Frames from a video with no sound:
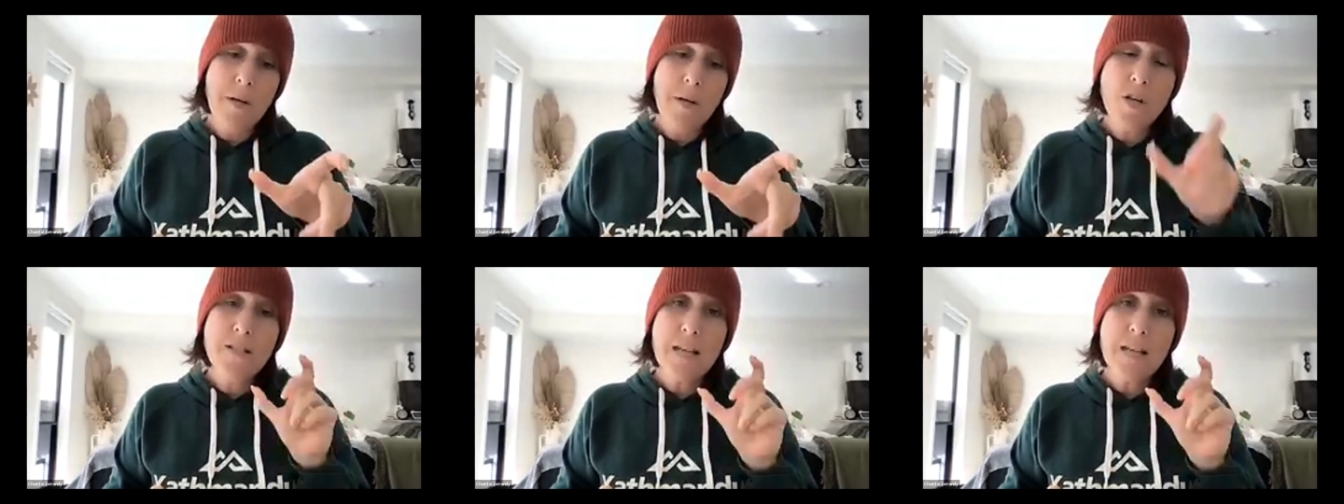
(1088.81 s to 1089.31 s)

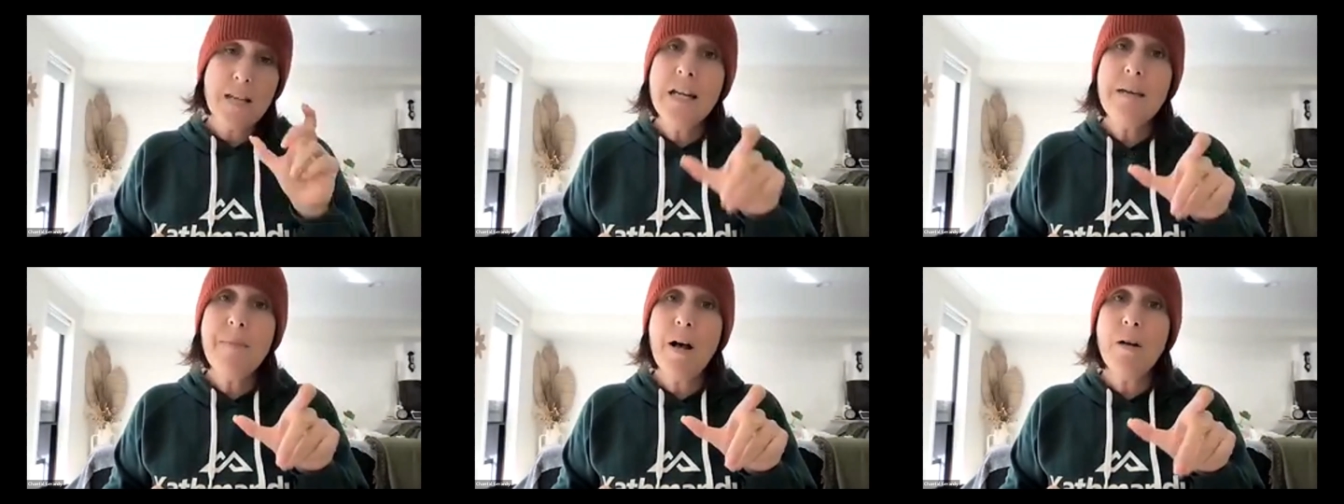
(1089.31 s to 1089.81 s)
because in
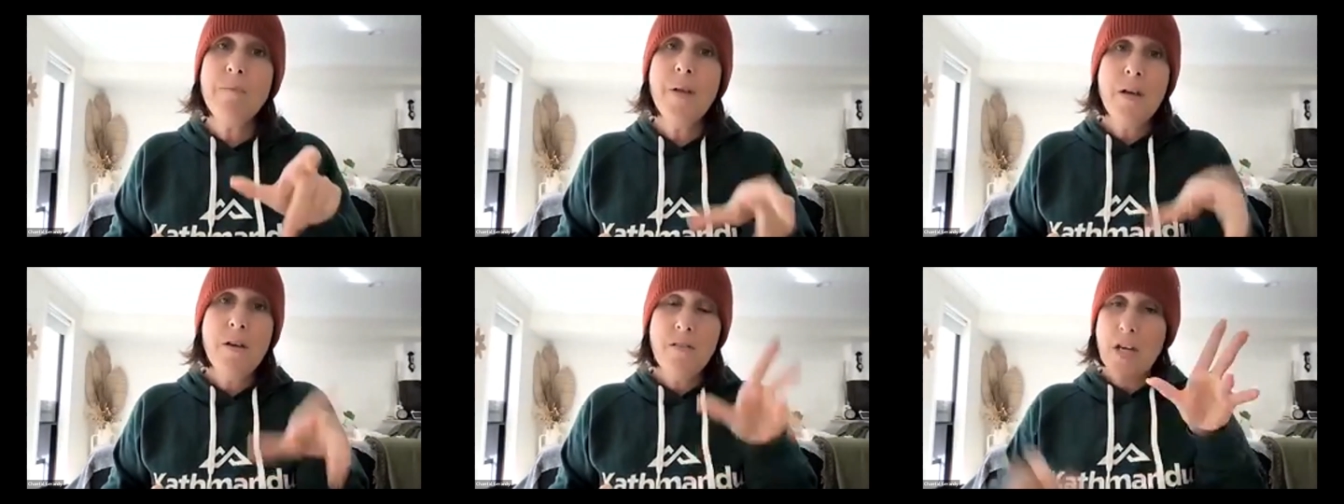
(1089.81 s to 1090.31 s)
an
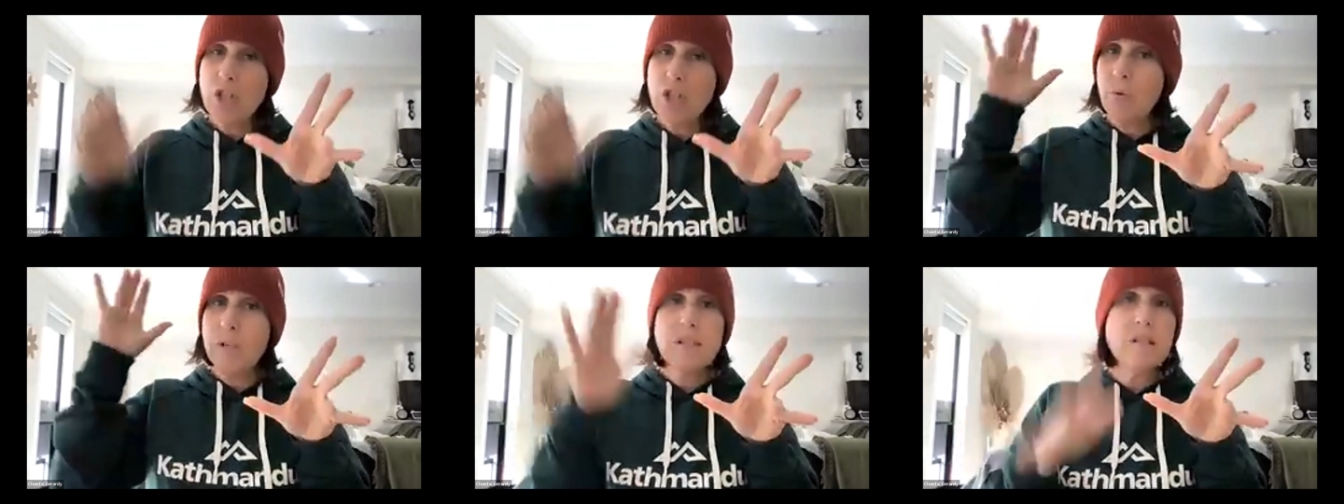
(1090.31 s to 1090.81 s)
email, they
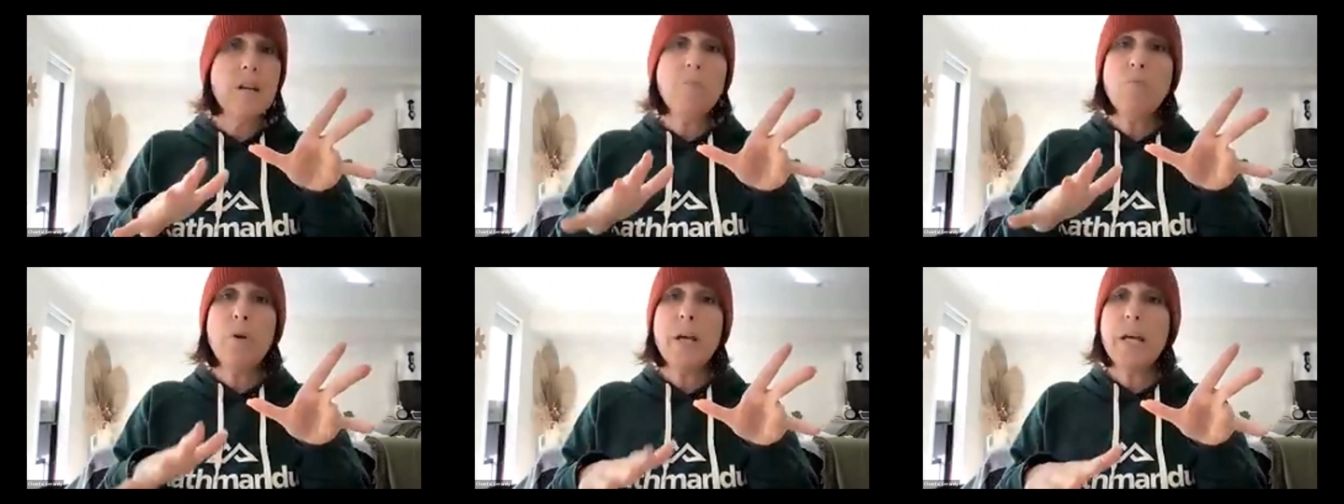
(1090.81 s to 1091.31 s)
just want to
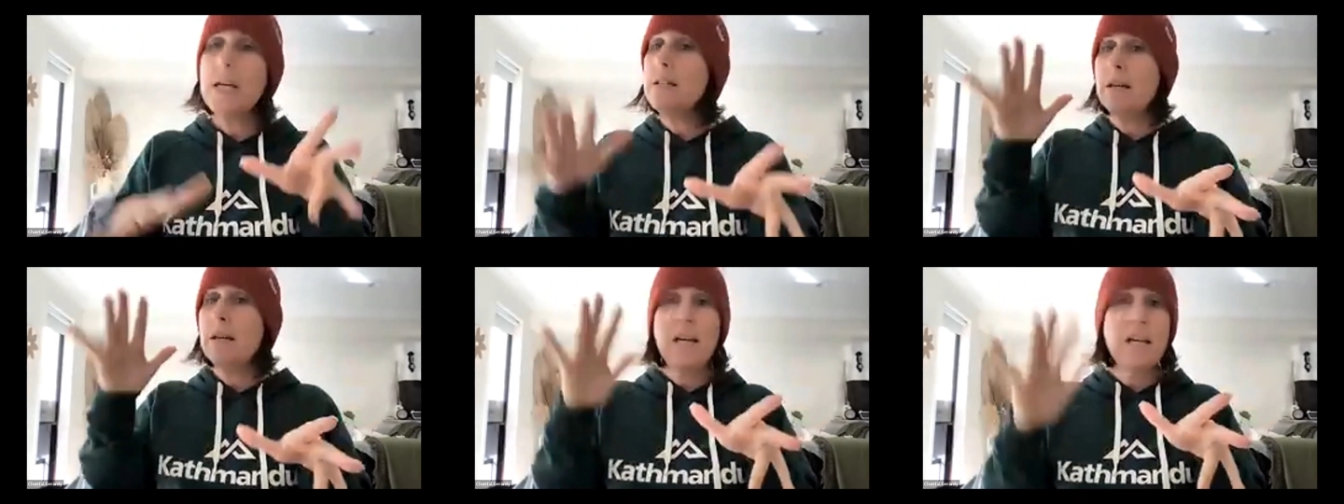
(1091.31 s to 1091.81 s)
skim
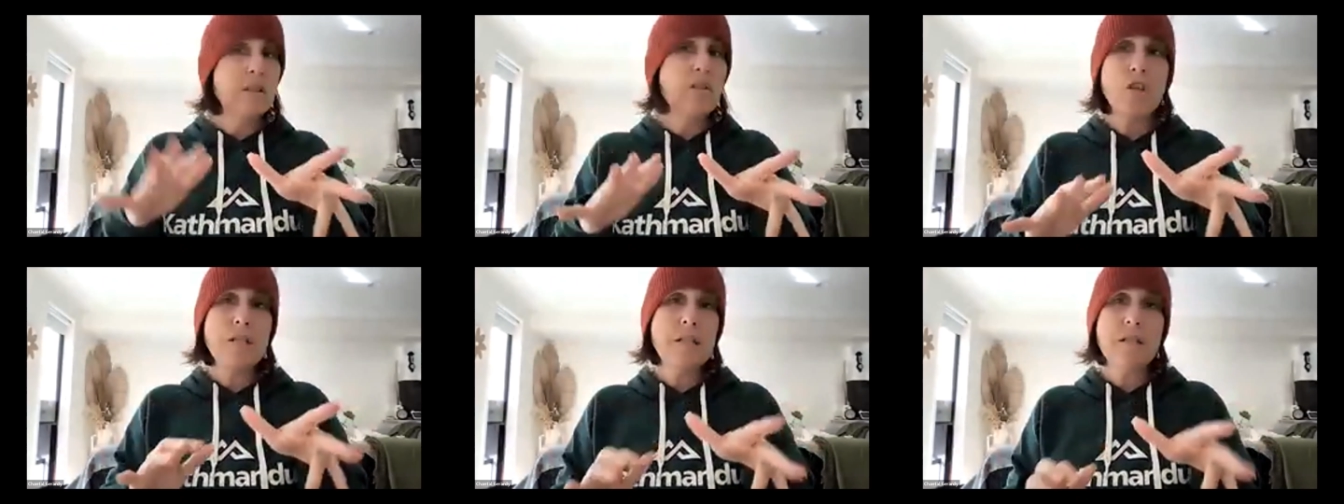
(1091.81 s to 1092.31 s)
read, get the
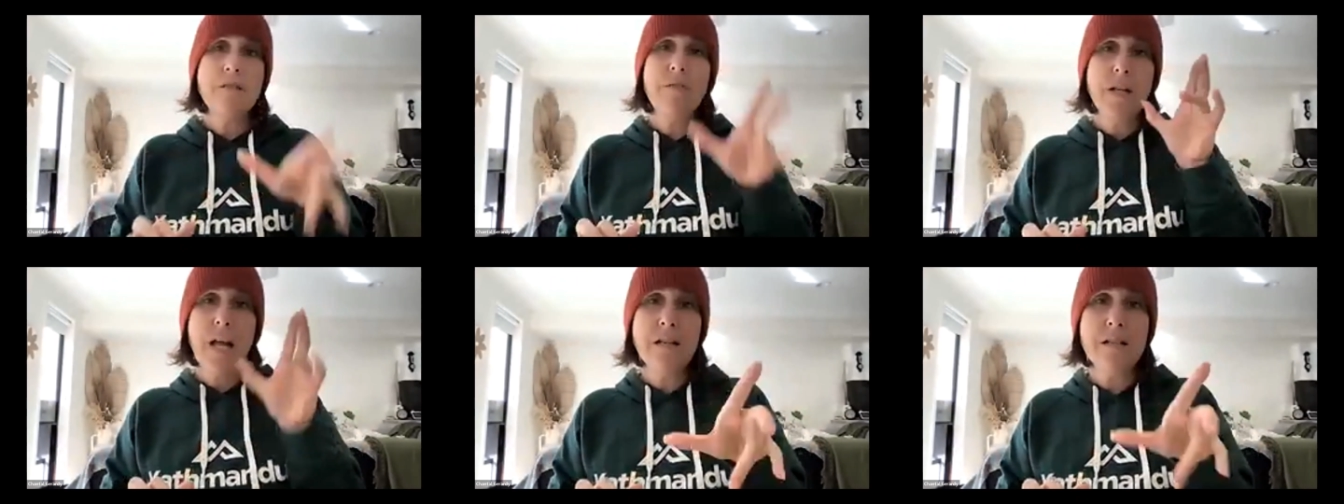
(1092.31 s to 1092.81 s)
gist of
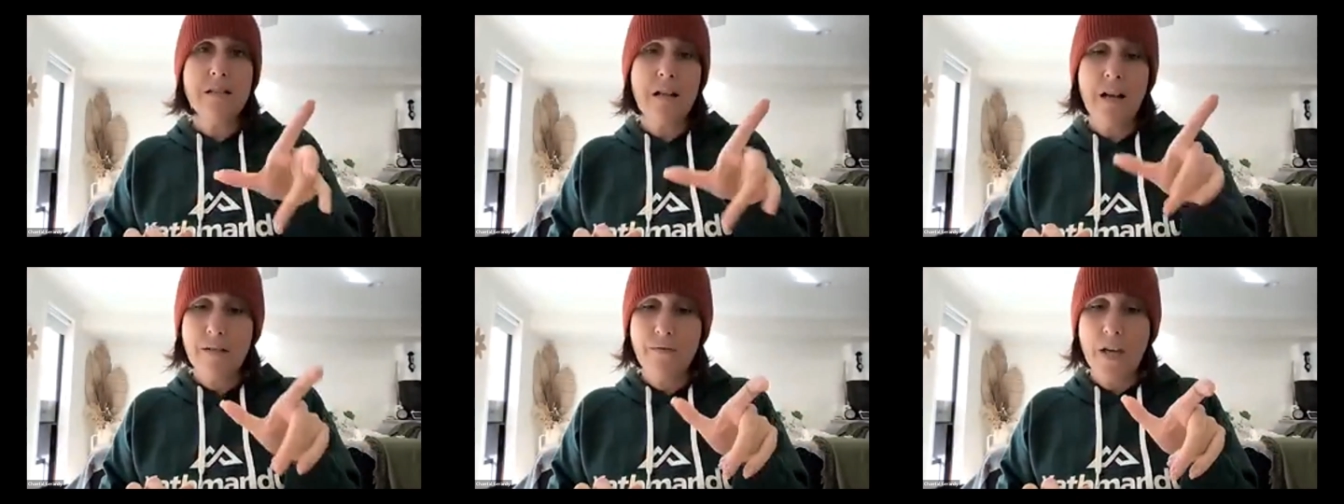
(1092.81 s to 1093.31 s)
it, and
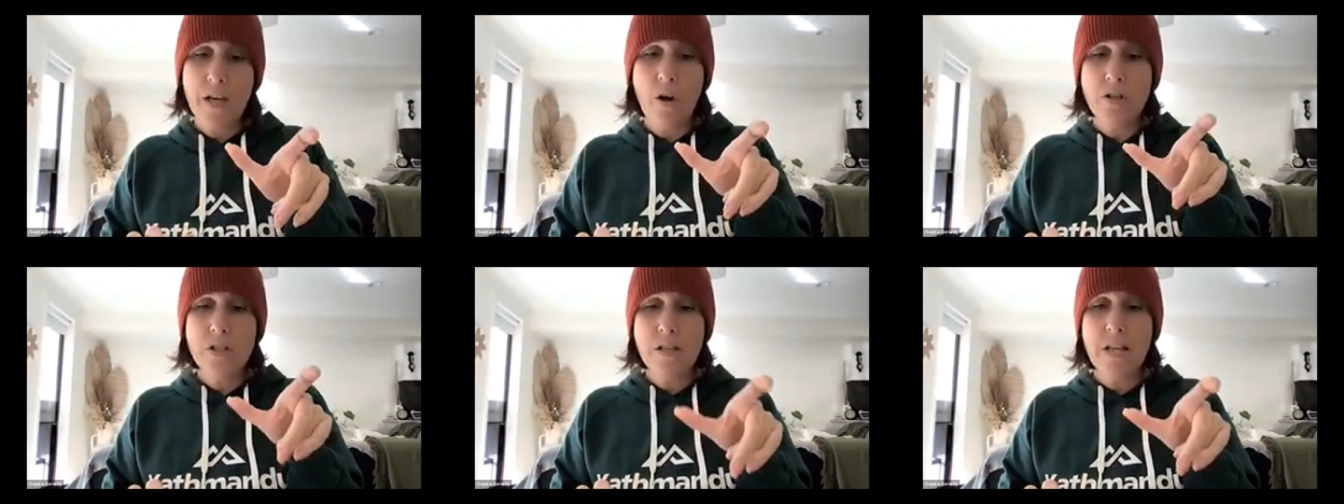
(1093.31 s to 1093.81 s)
decide if they're
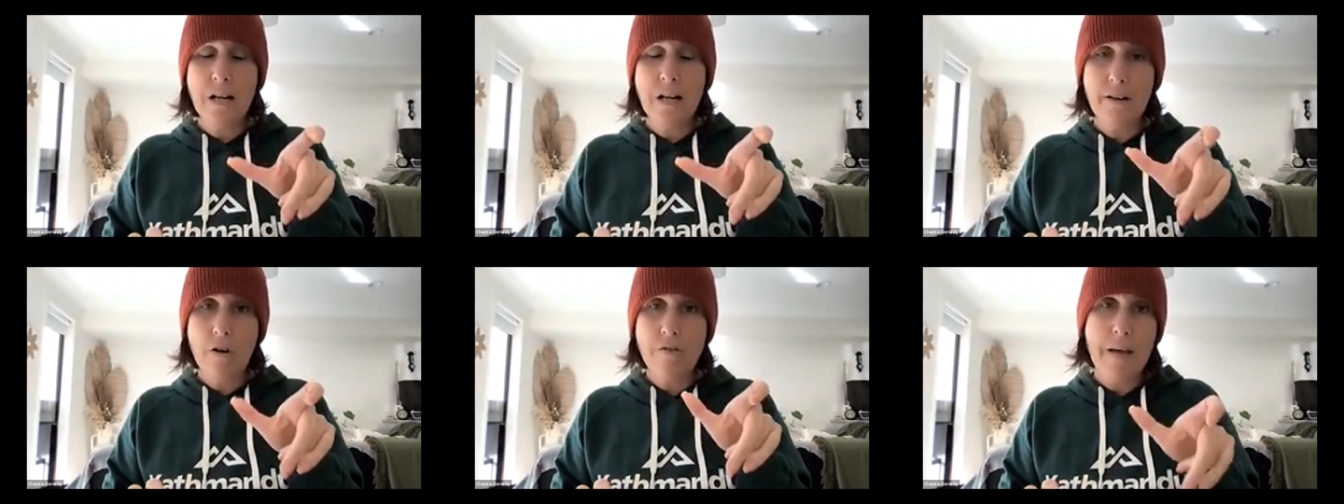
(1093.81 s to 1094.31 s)
going to then
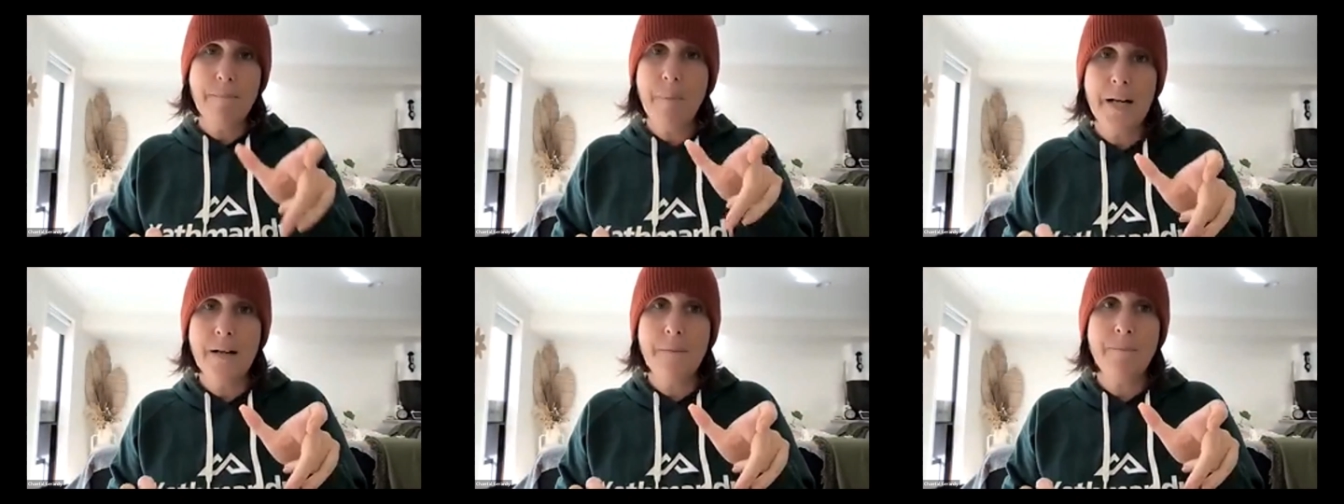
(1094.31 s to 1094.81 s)
click on that
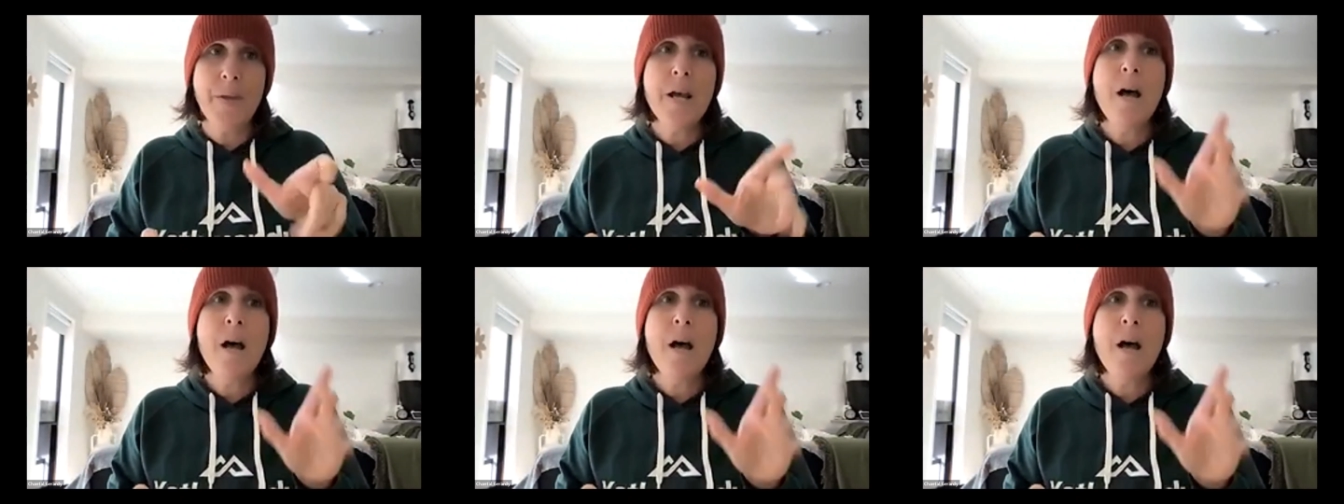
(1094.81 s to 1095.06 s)
button.